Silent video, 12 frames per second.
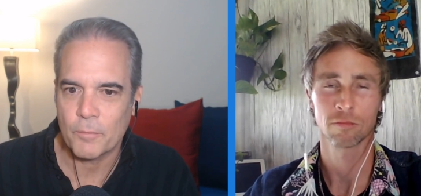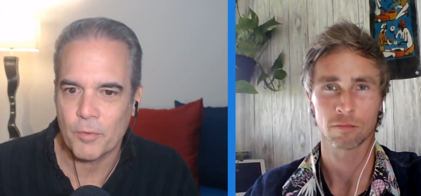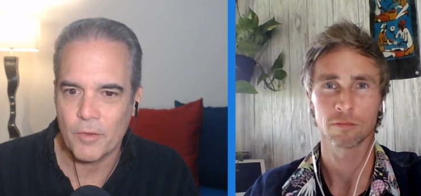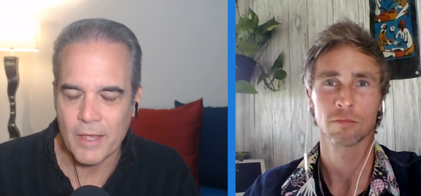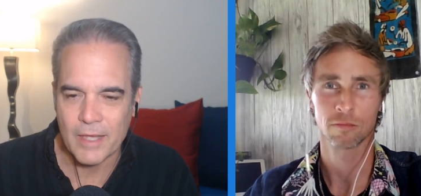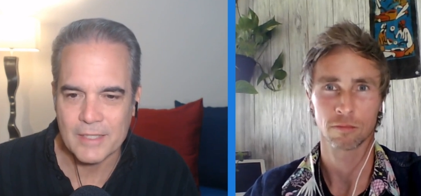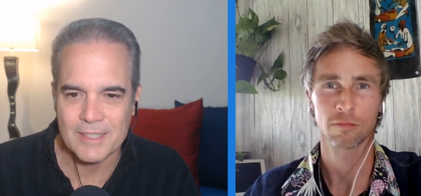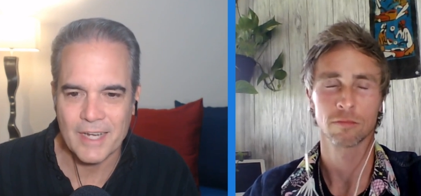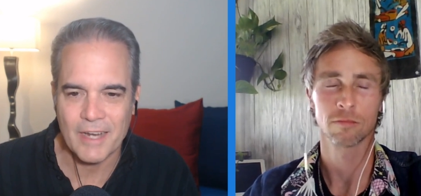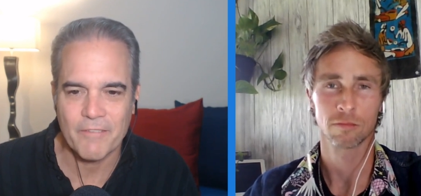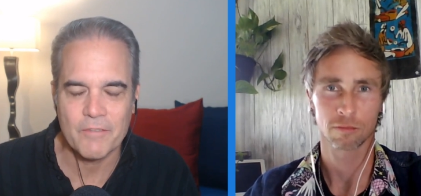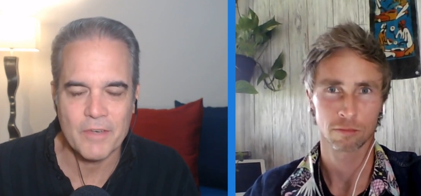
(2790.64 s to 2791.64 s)
Speaker 1: place
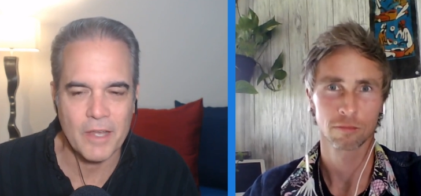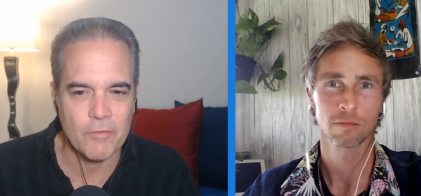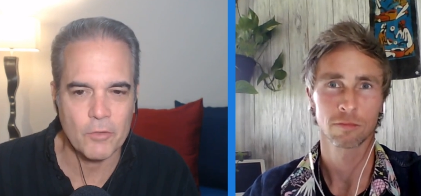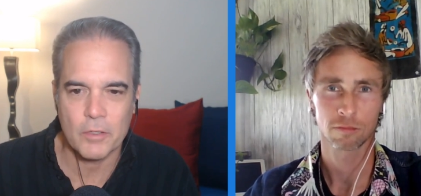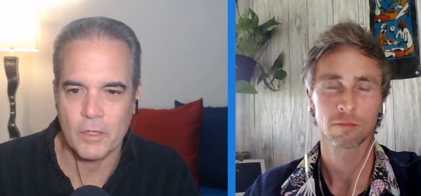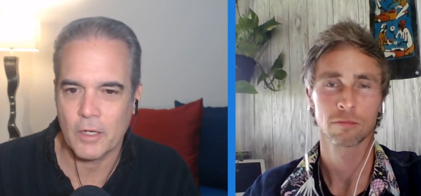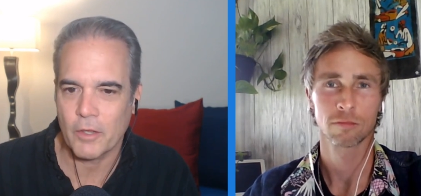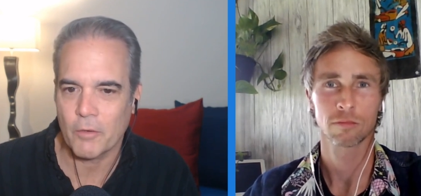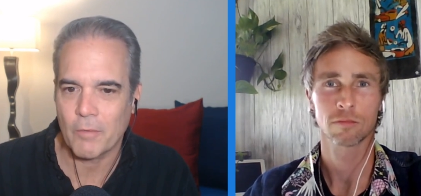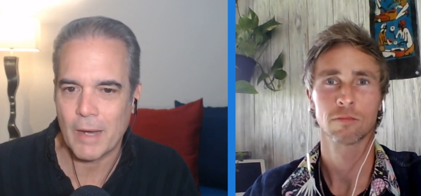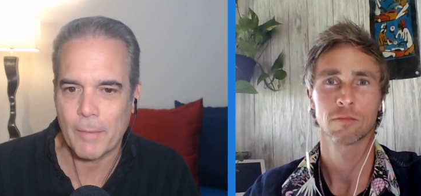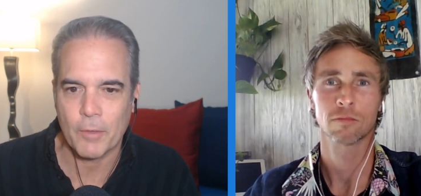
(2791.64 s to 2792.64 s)
that I've never heard
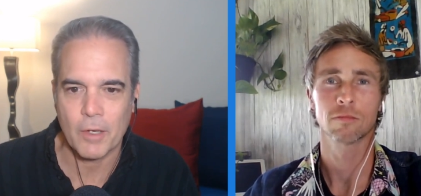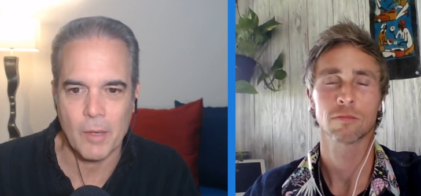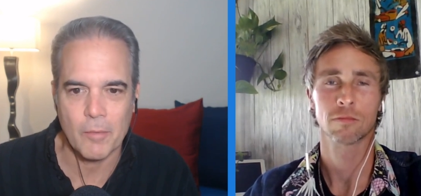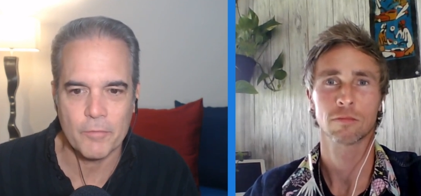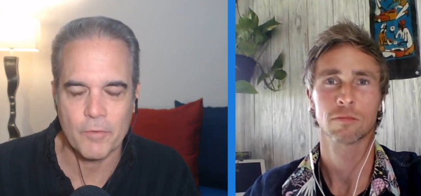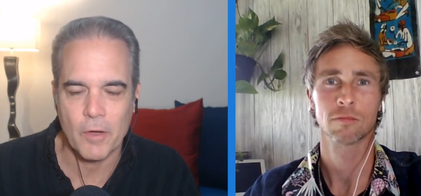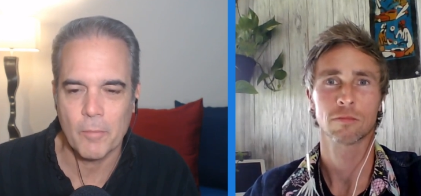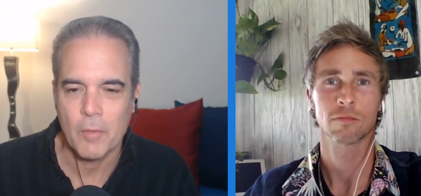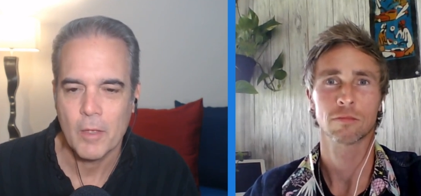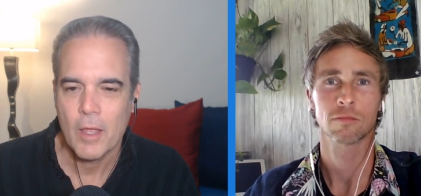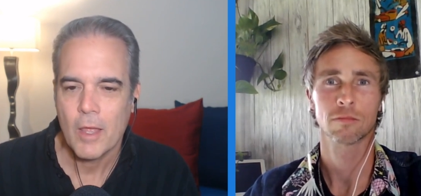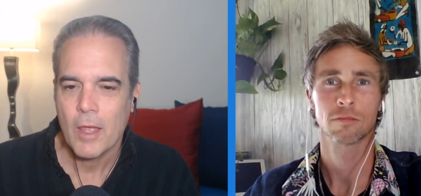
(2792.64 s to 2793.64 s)
another rapper coming from,
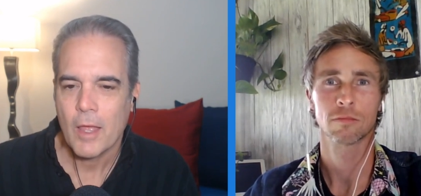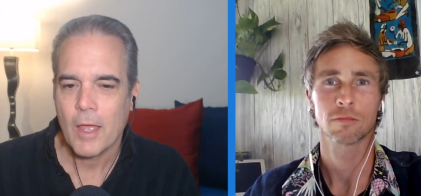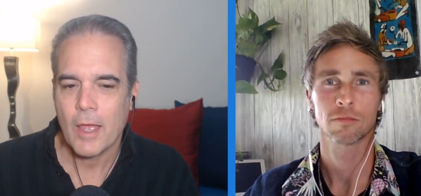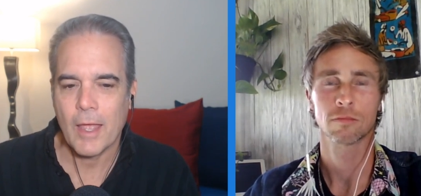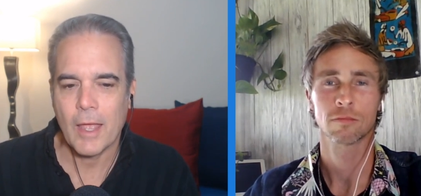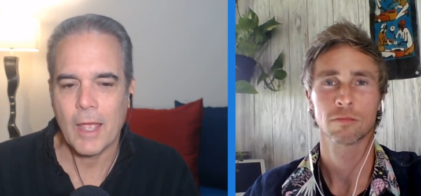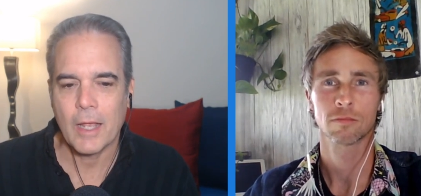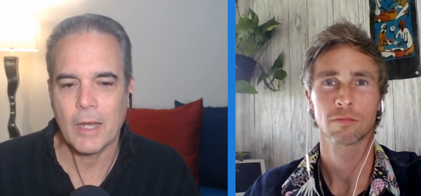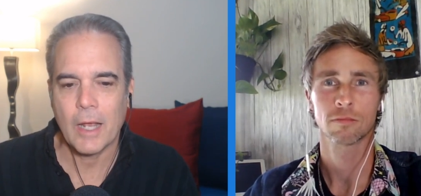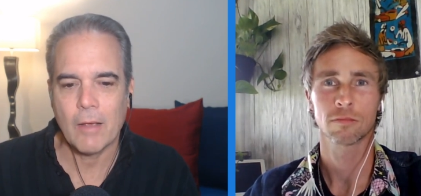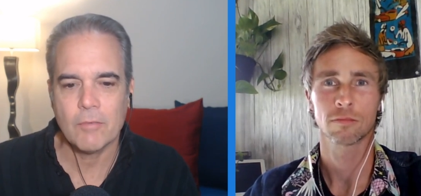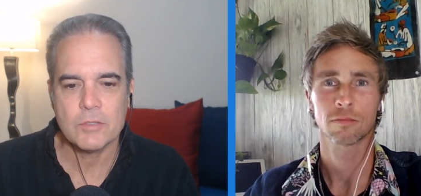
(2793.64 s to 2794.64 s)

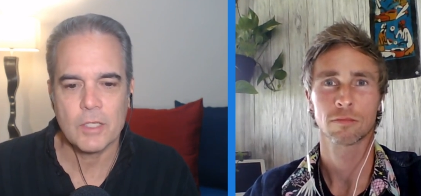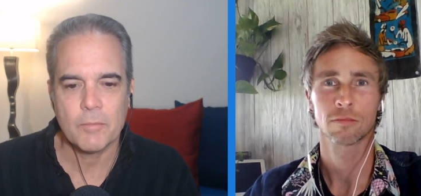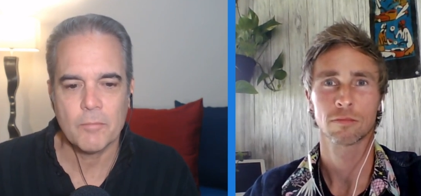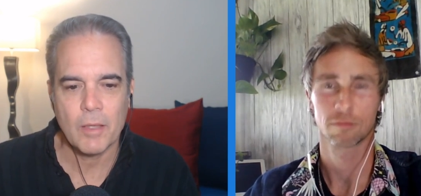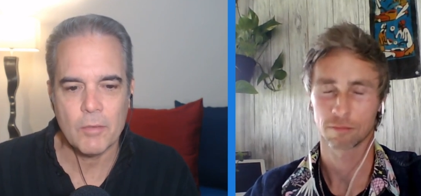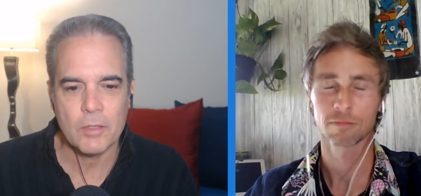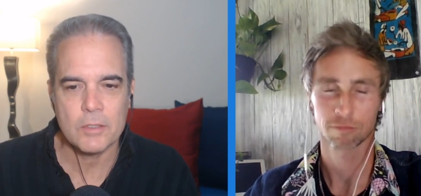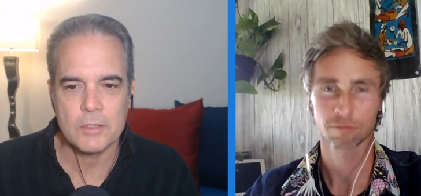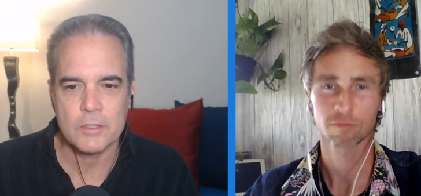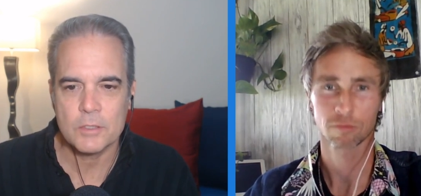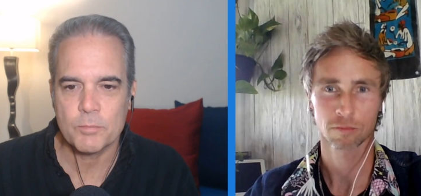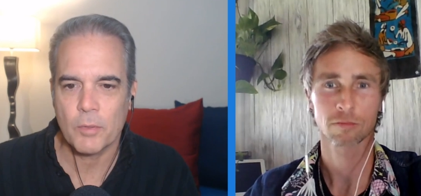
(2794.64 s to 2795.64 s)
and I was like, maybe
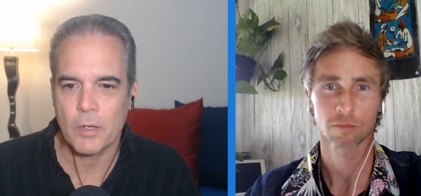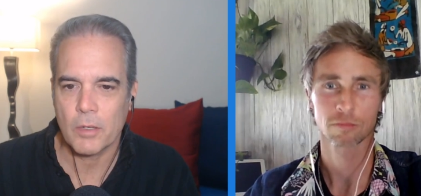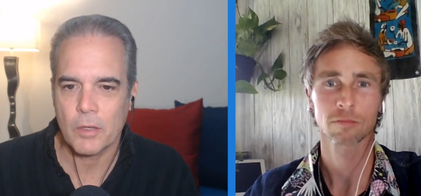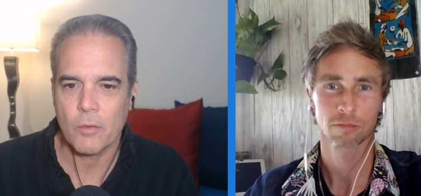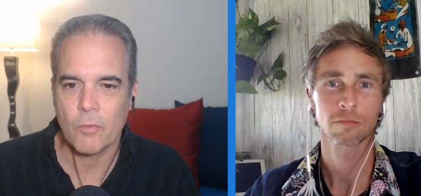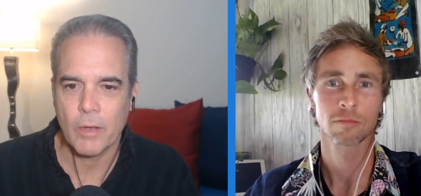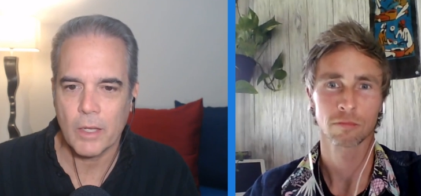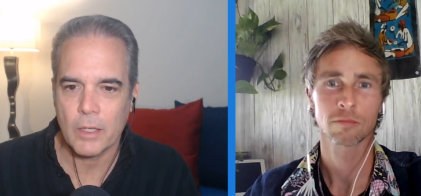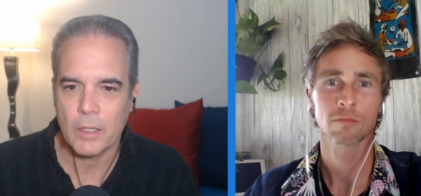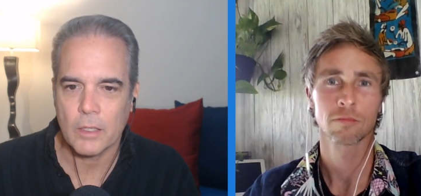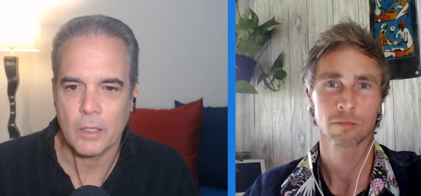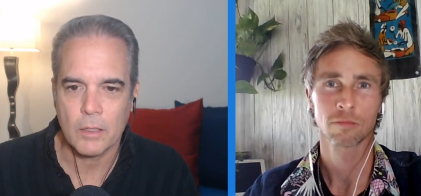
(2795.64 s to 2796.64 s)
this is part of the
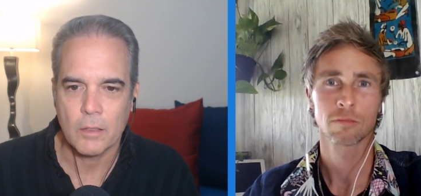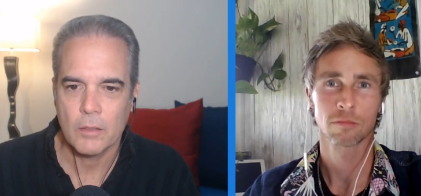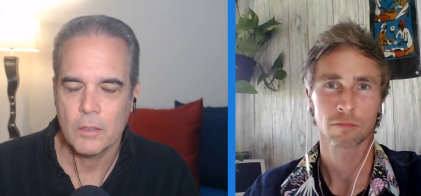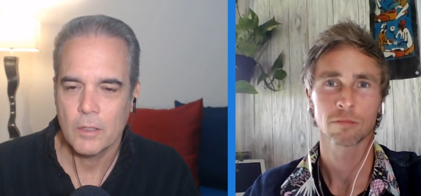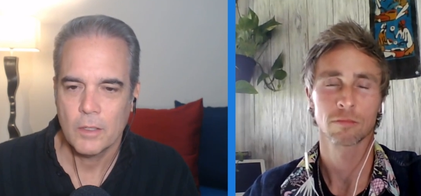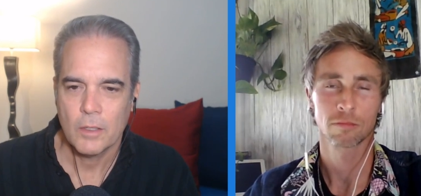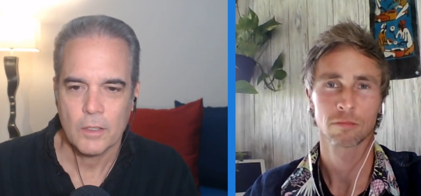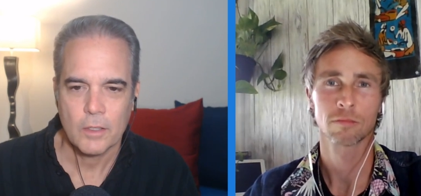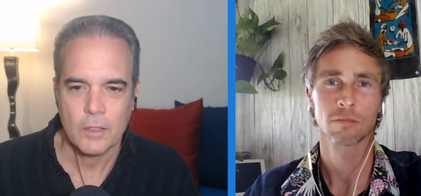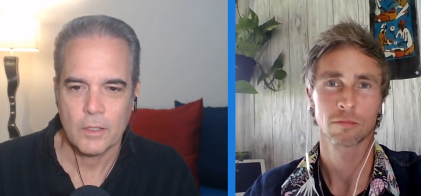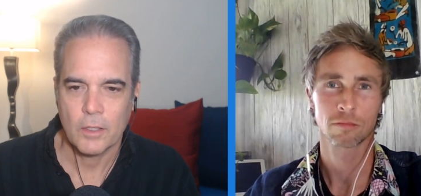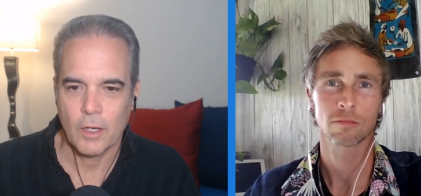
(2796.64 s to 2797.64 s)
awakening,
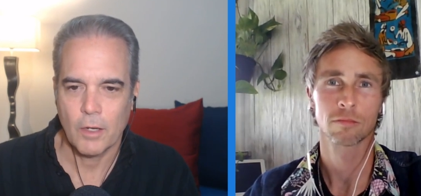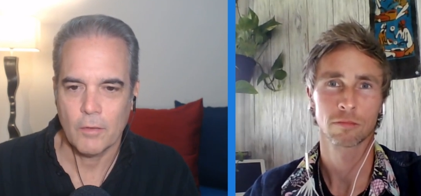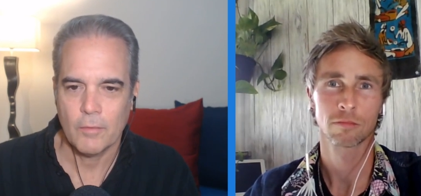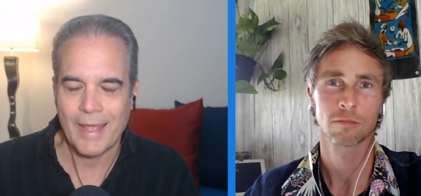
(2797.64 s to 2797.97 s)
you know?